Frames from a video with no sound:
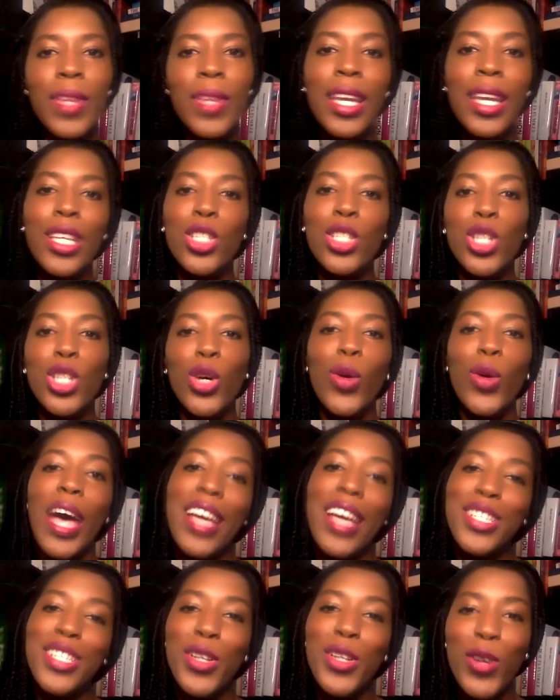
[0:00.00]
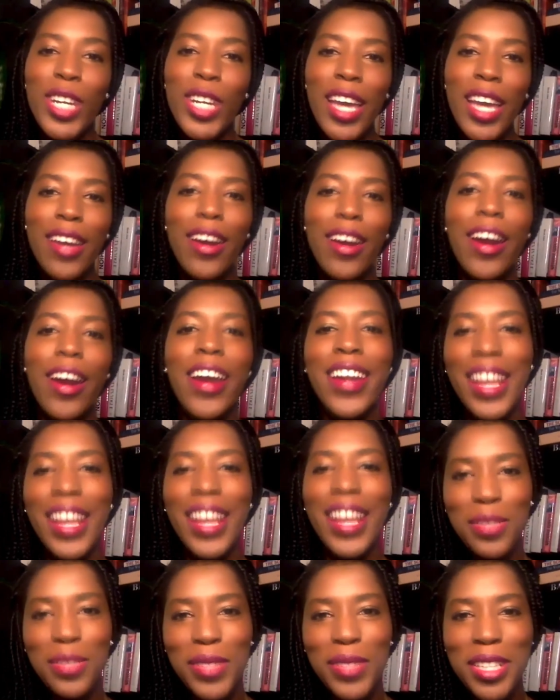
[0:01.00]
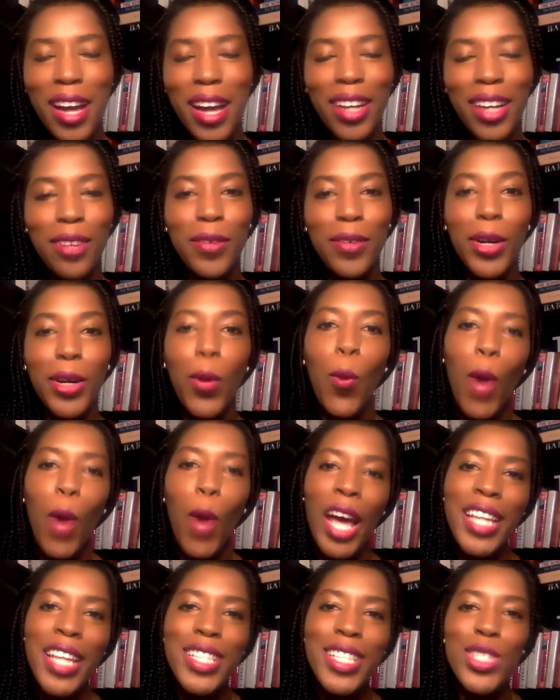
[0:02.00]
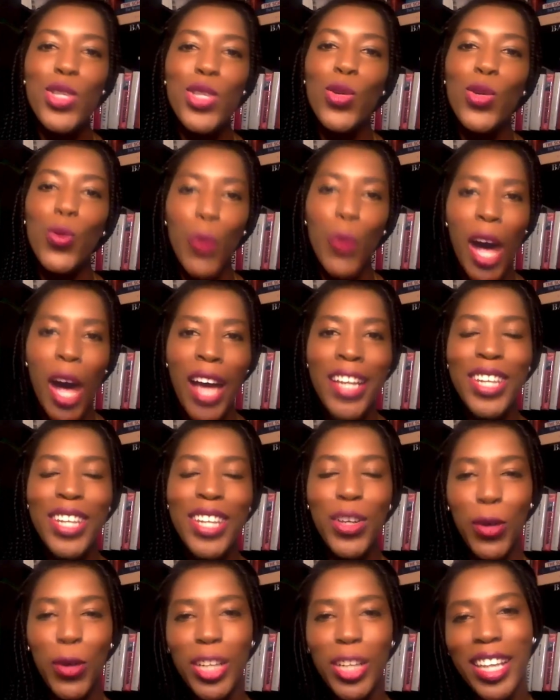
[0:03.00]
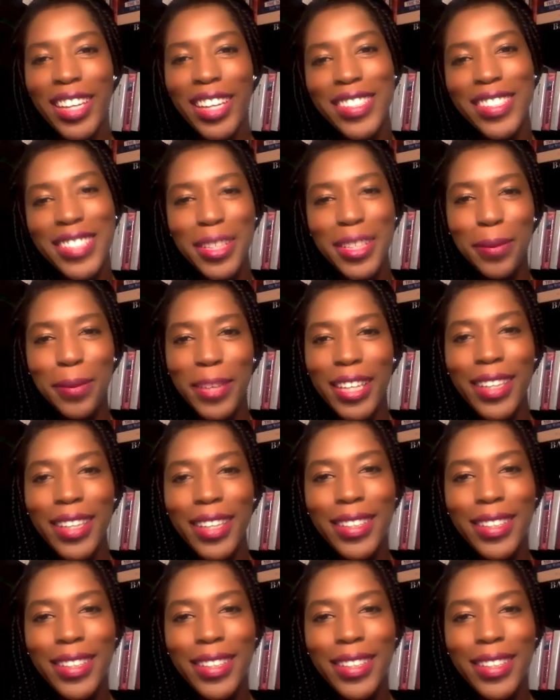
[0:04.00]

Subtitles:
So, as a creator and as a photographer, what do you want your legacy to be?